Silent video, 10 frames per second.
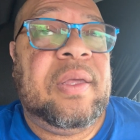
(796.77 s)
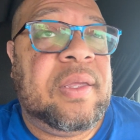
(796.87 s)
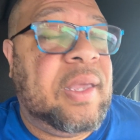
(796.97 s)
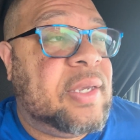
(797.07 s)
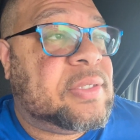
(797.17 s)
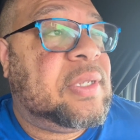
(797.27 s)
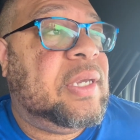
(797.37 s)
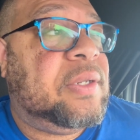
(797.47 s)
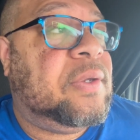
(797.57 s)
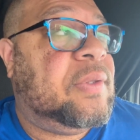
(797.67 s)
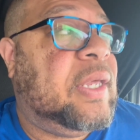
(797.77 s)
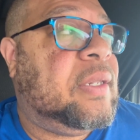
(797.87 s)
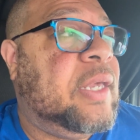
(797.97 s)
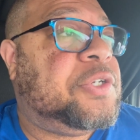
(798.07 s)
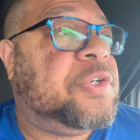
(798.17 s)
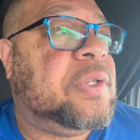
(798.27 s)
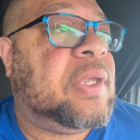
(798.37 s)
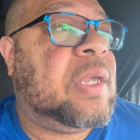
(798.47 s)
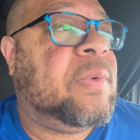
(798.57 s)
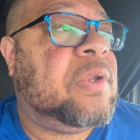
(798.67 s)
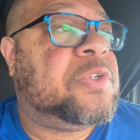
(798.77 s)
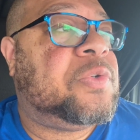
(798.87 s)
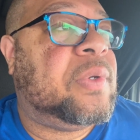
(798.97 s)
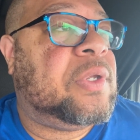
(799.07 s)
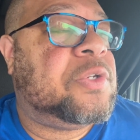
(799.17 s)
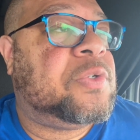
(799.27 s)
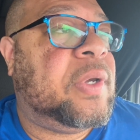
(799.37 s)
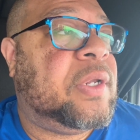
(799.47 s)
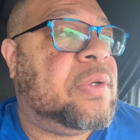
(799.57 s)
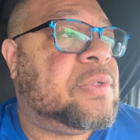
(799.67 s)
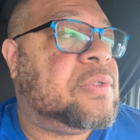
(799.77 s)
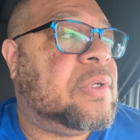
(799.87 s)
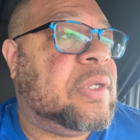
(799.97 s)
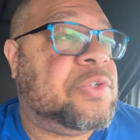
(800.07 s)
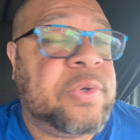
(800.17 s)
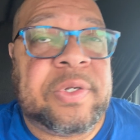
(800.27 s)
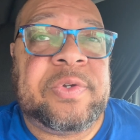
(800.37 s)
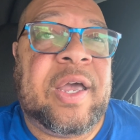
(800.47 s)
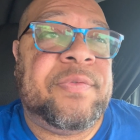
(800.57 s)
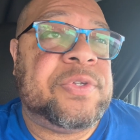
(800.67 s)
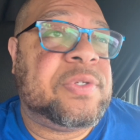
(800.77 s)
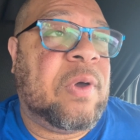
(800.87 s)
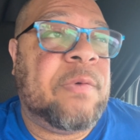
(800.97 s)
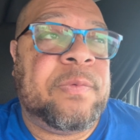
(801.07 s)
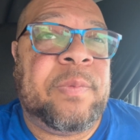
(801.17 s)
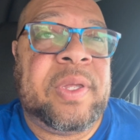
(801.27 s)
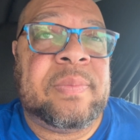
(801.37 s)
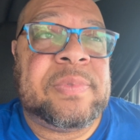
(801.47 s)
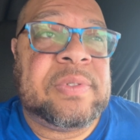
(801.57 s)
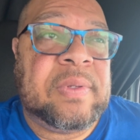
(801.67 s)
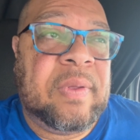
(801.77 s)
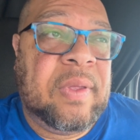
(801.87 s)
Yes they do. They shouldn't get rid of their trainers and truck drivers off of whims.